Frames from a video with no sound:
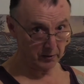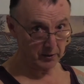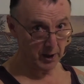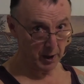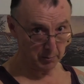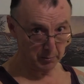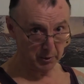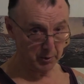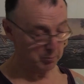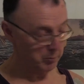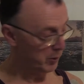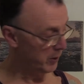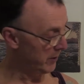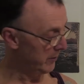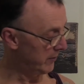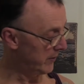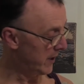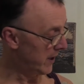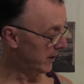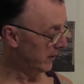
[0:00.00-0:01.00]
stops it pretty
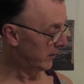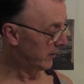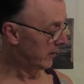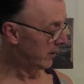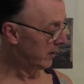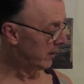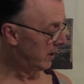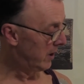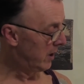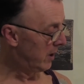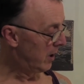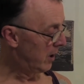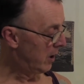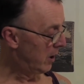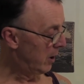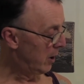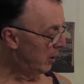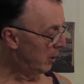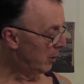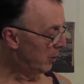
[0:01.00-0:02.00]
fast.
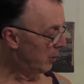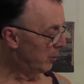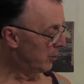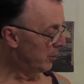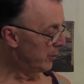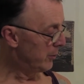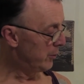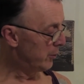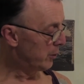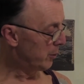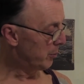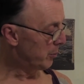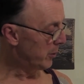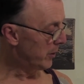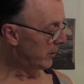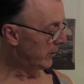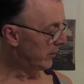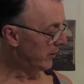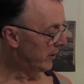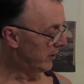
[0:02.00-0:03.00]
Or you could
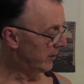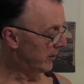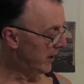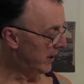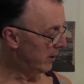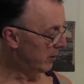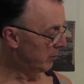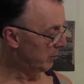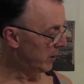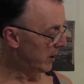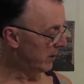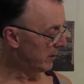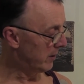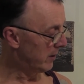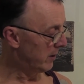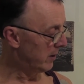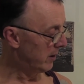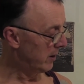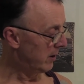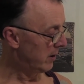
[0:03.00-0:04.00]
press the down
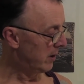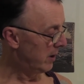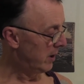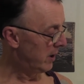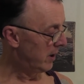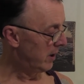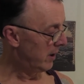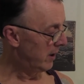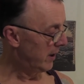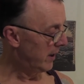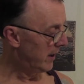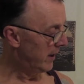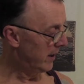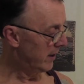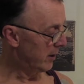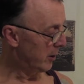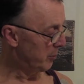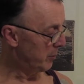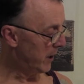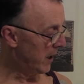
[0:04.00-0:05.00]
button
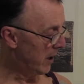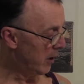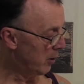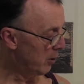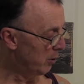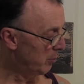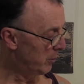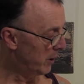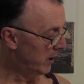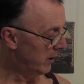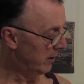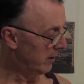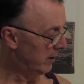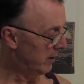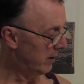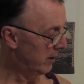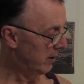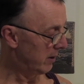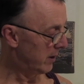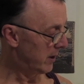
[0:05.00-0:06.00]
and the power
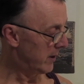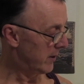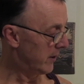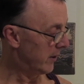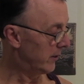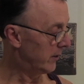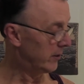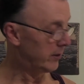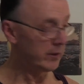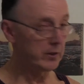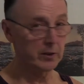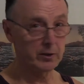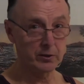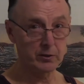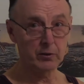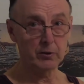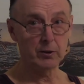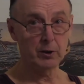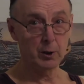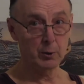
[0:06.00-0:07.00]
button, and this is the
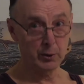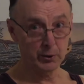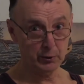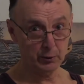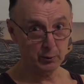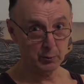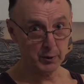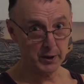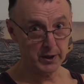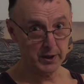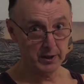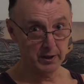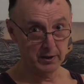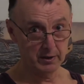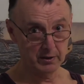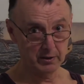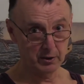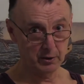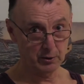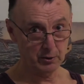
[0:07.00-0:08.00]
slowest way
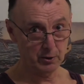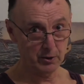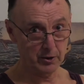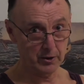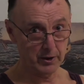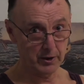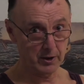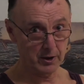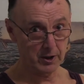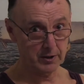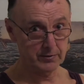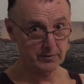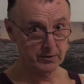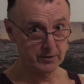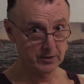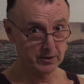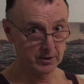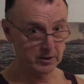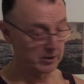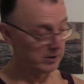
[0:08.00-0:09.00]
to turn it
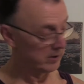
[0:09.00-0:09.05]
off.